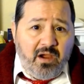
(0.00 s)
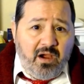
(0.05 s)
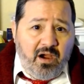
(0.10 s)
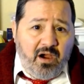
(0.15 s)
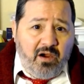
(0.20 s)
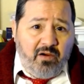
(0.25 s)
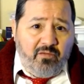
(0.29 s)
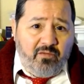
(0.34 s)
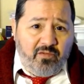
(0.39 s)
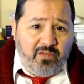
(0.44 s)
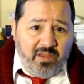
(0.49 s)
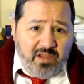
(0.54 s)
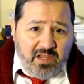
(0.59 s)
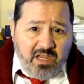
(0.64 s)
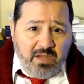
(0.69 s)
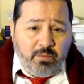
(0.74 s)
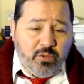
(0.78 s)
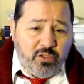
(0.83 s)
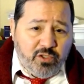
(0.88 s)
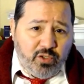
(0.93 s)
of the
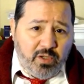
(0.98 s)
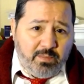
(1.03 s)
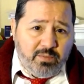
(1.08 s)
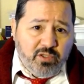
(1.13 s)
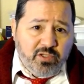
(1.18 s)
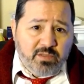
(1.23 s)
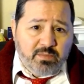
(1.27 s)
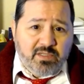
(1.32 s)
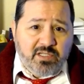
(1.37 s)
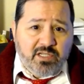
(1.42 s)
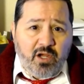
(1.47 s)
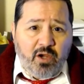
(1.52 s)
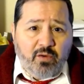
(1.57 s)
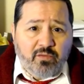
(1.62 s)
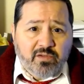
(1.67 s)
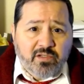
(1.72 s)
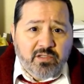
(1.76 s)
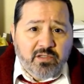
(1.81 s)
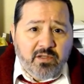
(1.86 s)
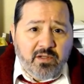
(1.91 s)
Hebrew Scriptures
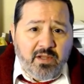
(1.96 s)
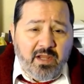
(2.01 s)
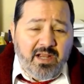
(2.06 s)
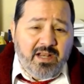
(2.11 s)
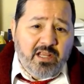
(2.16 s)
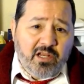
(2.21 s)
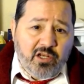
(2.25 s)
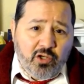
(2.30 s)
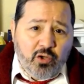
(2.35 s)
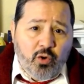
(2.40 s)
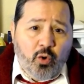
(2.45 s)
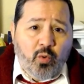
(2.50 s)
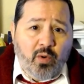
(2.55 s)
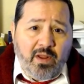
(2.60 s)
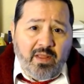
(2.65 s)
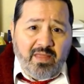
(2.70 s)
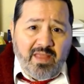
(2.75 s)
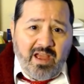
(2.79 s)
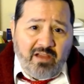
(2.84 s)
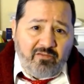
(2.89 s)
themselves, and
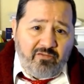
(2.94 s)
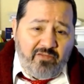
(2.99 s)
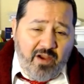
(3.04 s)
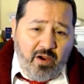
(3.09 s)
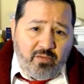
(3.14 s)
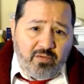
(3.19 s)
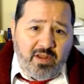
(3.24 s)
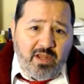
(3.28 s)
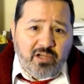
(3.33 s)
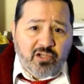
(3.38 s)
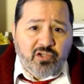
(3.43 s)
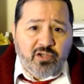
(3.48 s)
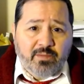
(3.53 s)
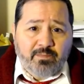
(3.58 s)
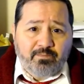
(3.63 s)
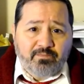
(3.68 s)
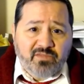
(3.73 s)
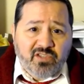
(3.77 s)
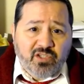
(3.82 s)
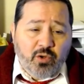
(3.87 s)
ignoring that foundation.
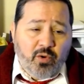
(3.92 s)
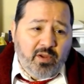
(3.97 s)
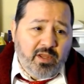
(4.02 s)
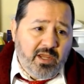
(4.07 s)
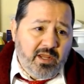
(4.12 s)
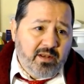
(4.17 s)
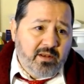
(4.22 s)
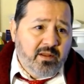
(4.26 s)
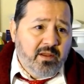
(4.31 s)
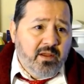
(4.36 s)
So again,